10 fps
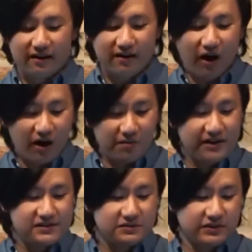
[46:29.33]

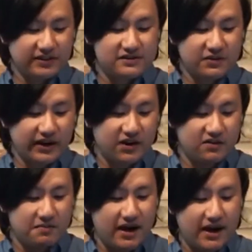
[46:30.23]
armies with his 300
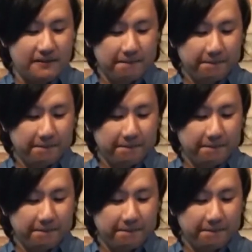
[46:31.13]
men,